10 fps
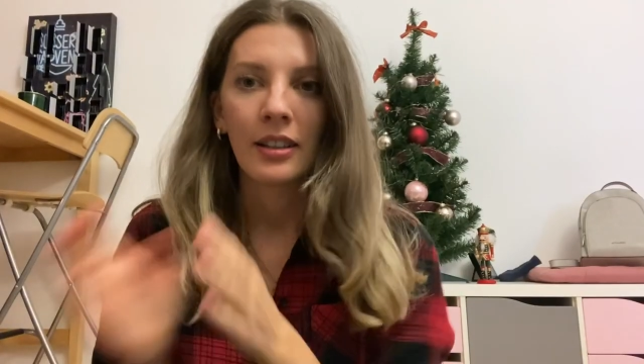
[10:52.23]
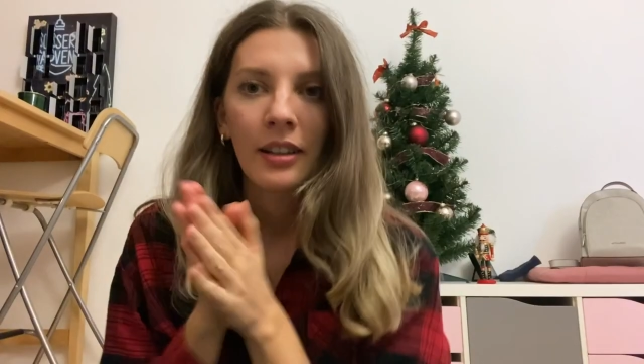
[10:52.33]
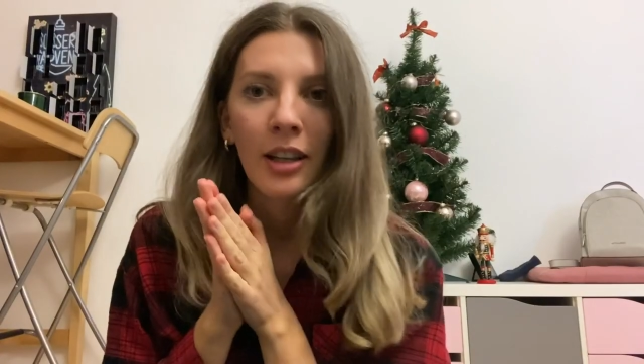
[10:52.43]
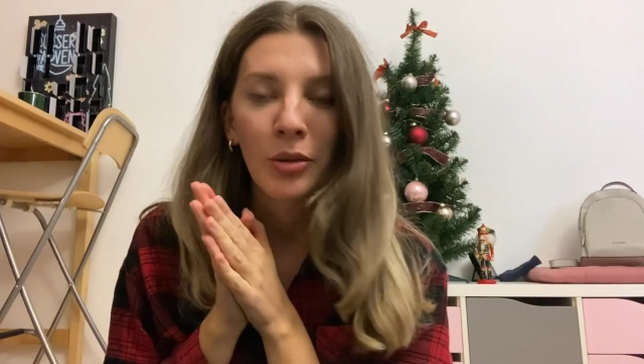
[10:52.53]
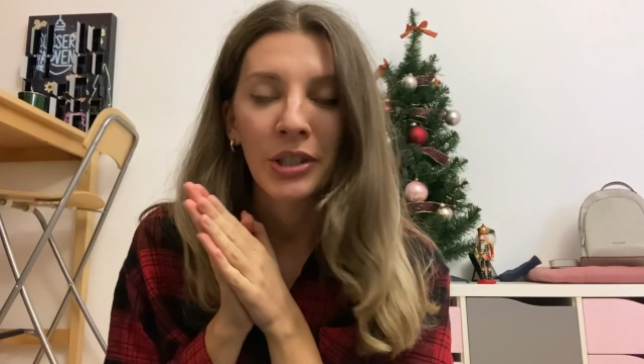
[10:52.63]

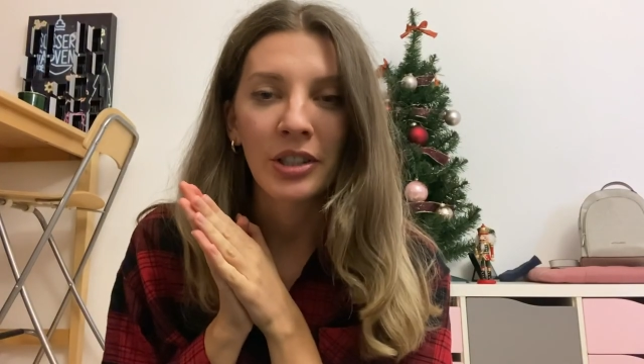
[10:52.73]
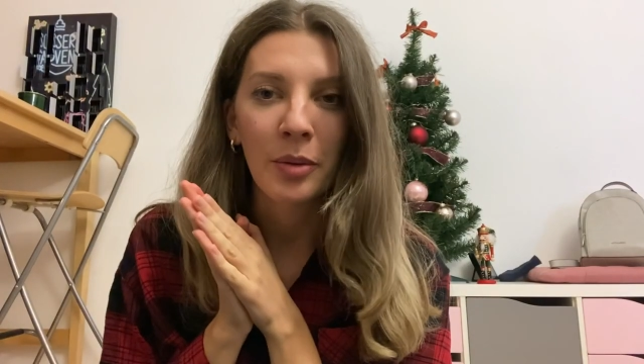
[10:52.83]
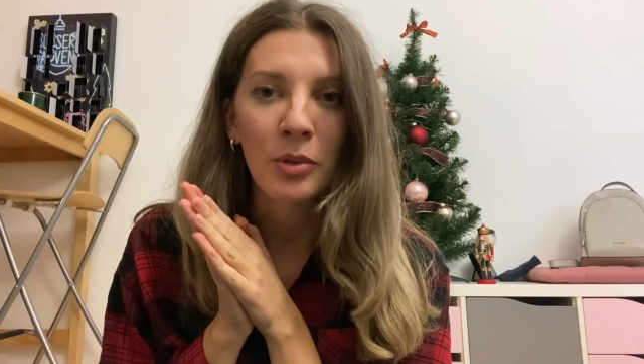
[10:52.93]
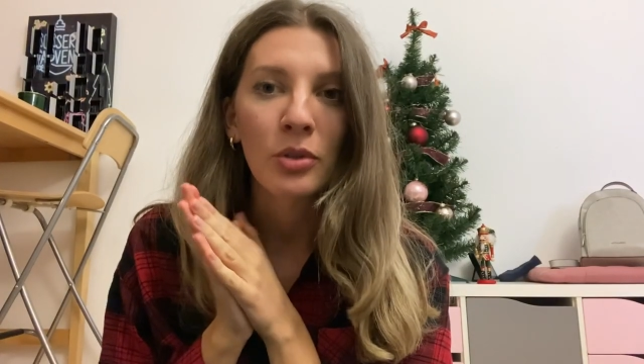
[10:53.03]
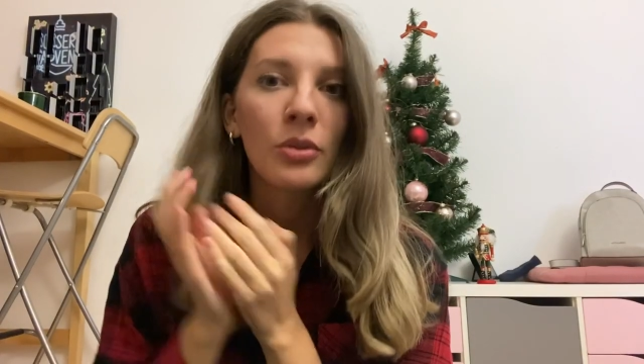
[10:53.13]
Now when it
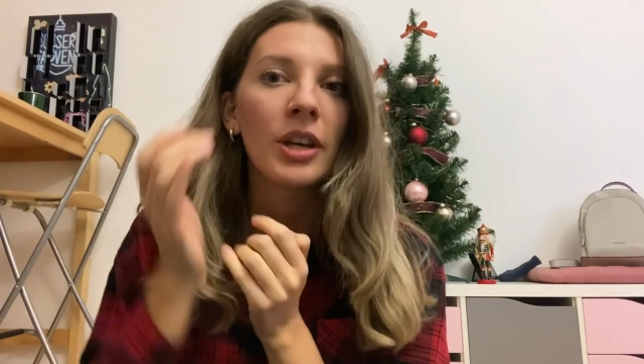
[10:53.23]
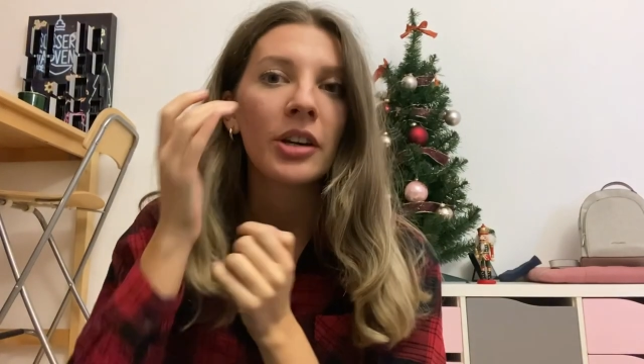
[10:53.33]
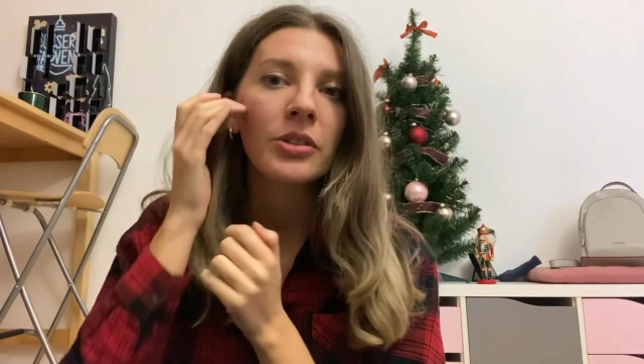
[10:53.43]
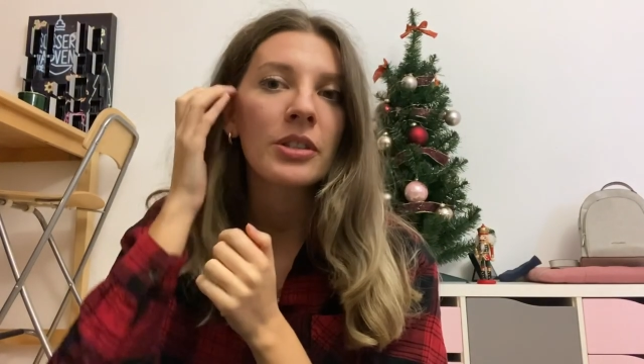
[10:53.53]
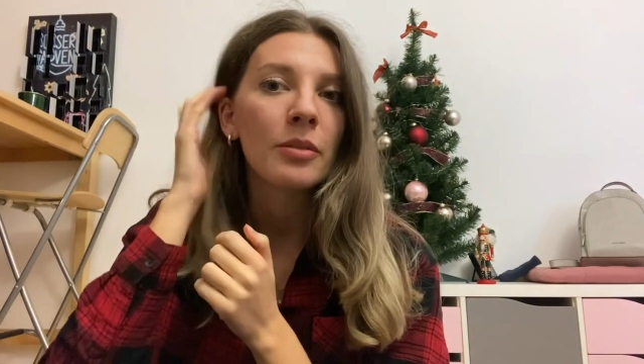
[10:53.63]
comes to
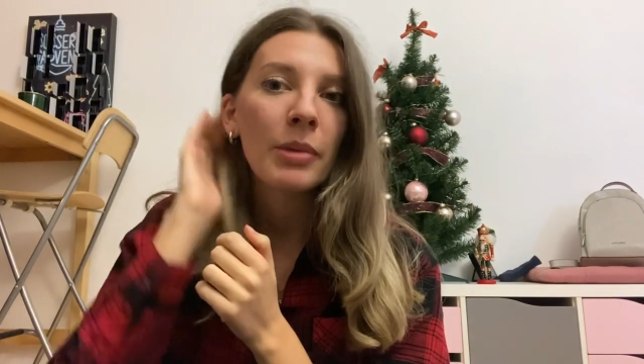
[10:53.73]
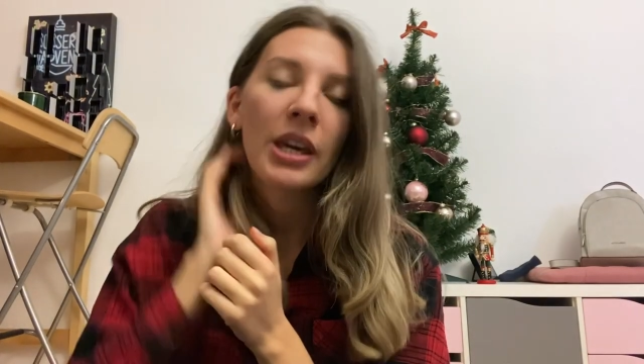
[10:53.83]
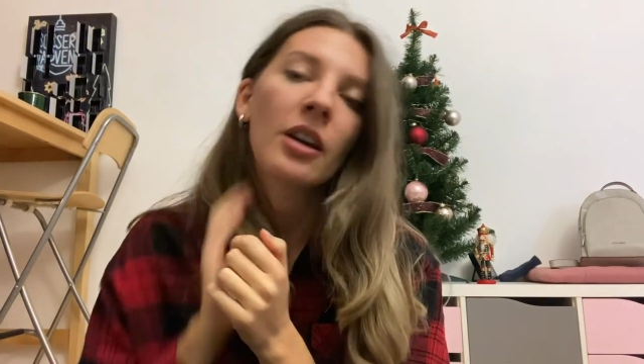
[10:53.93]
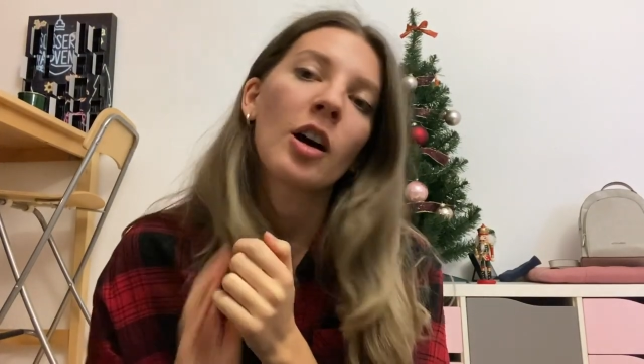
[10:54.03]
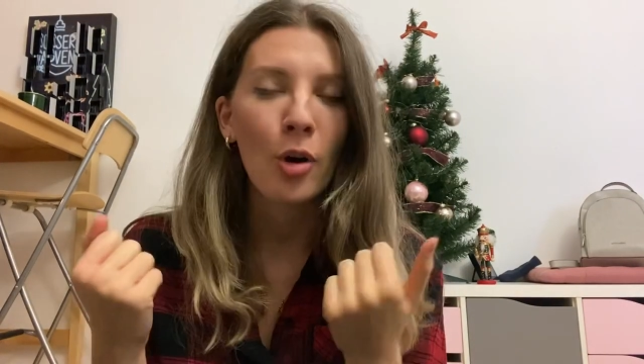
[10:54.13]
nails and
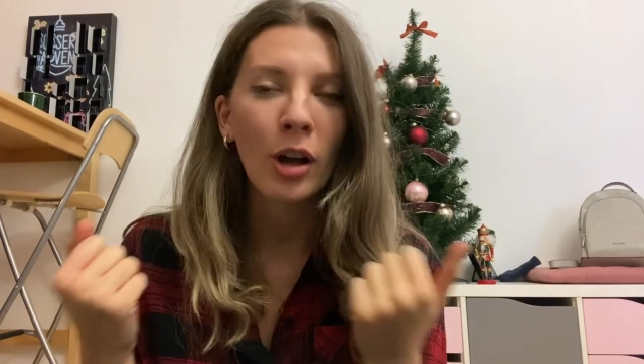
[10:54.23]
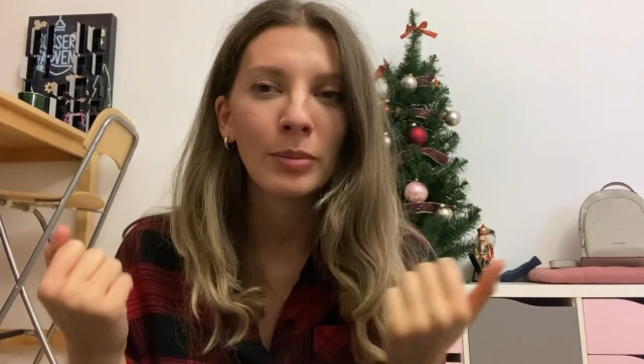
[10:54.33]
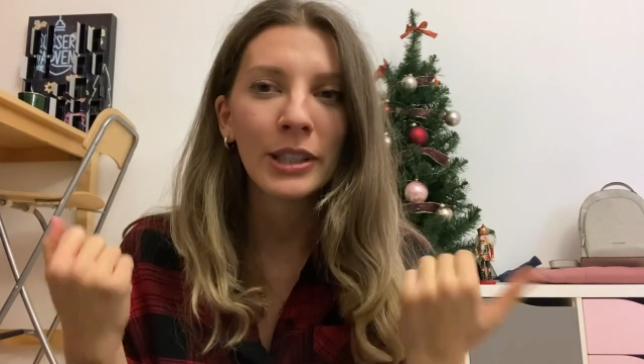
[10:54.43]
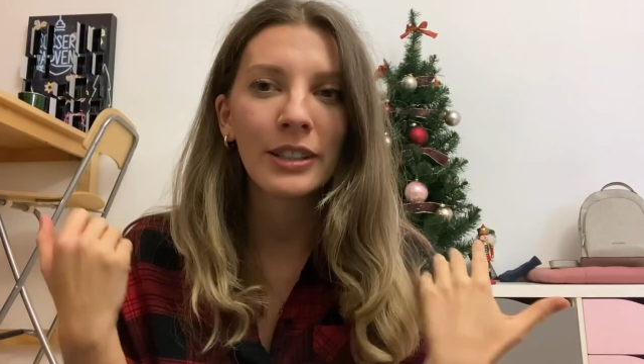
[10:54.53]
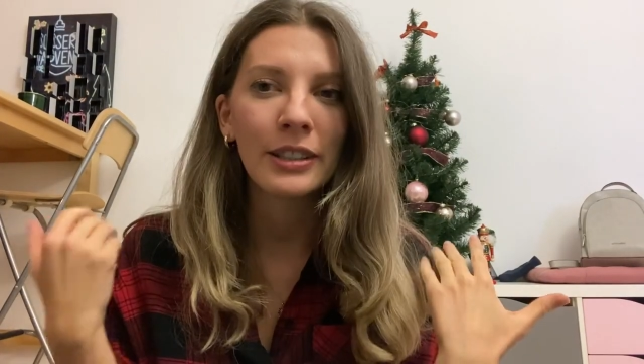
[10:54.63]
makeup,
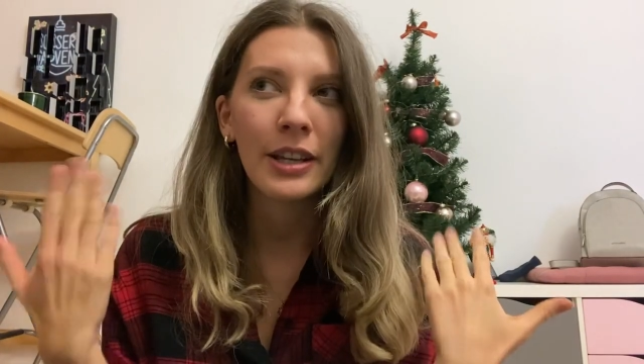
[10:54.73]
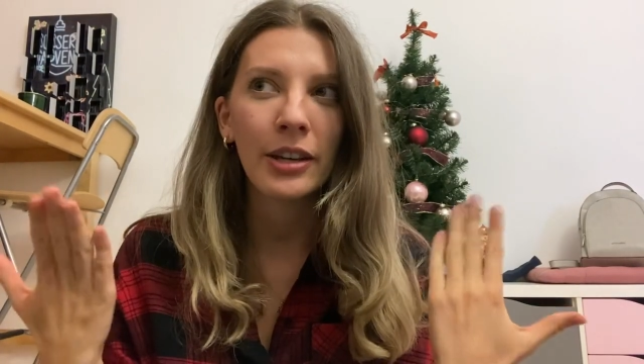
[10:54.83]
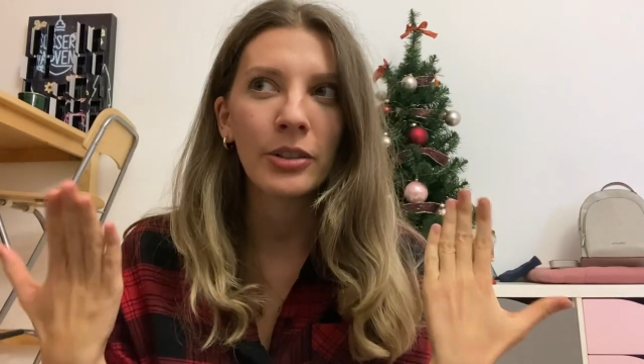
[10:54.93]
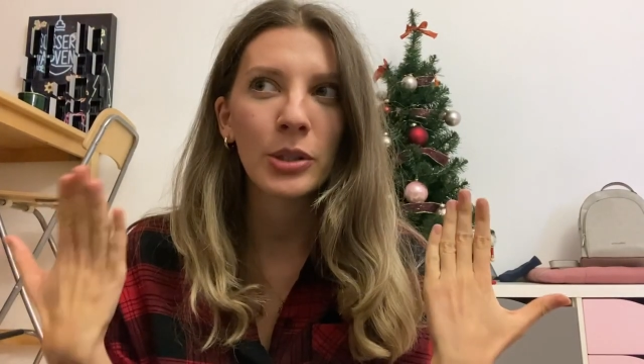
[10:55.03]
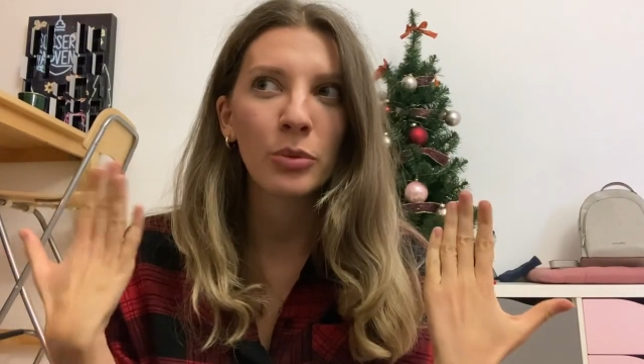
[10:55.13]
probably the
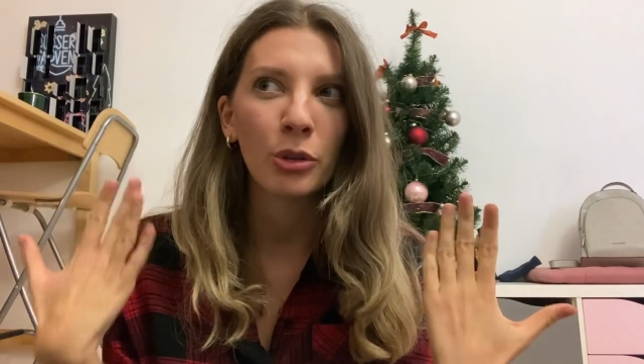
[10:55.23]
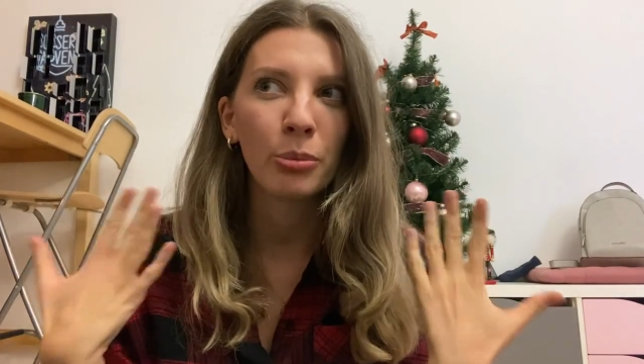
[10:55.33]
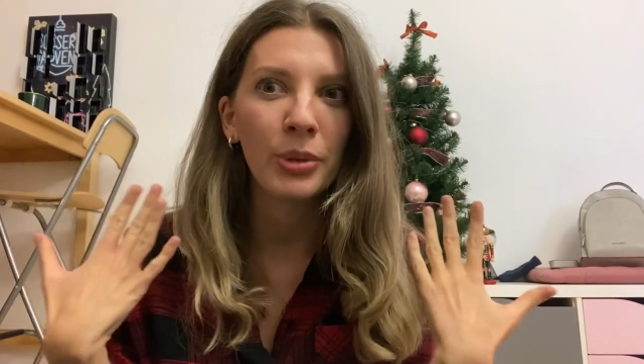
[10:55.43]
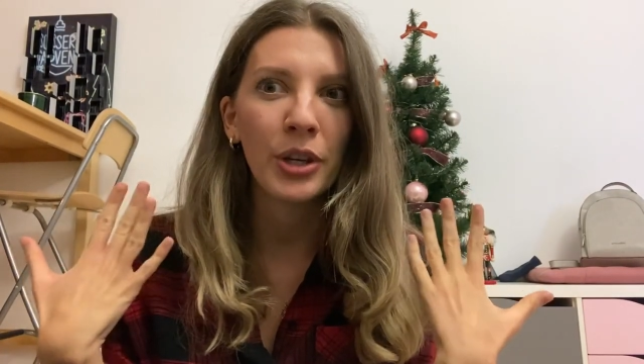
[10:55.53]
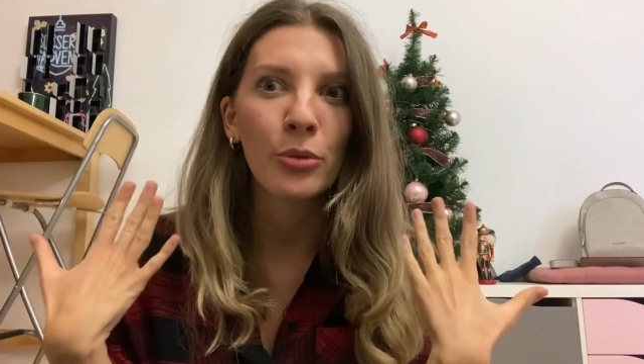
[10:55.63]
nails will
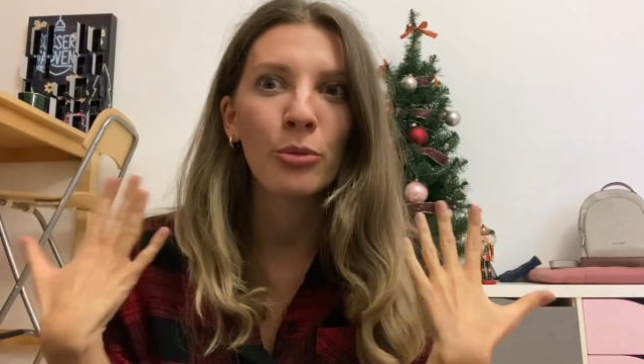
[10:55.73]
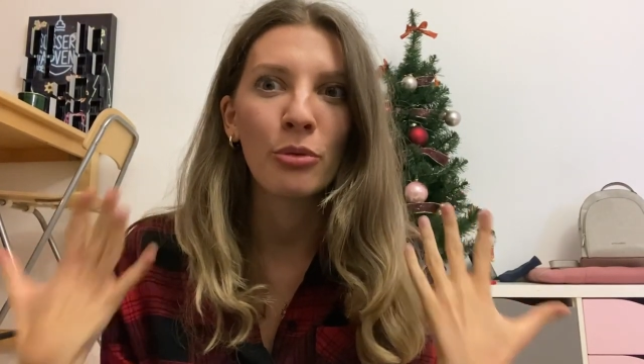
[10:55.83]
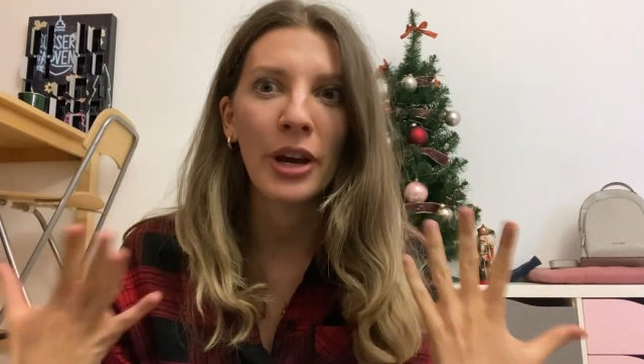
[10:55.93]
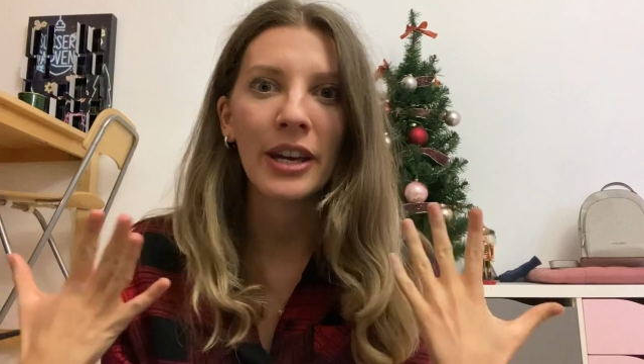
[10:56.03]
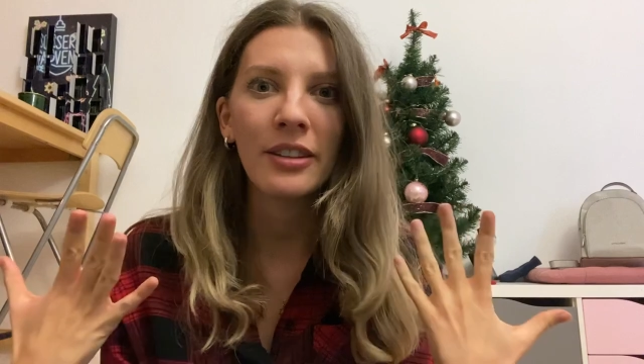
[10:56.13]
be
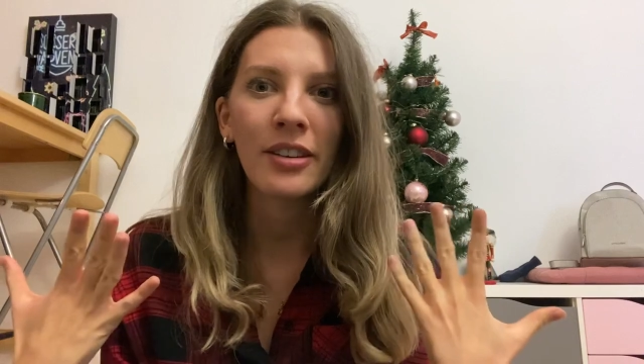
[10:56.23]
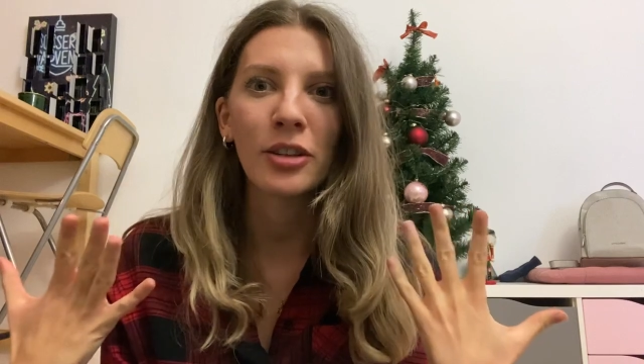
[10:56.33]
red.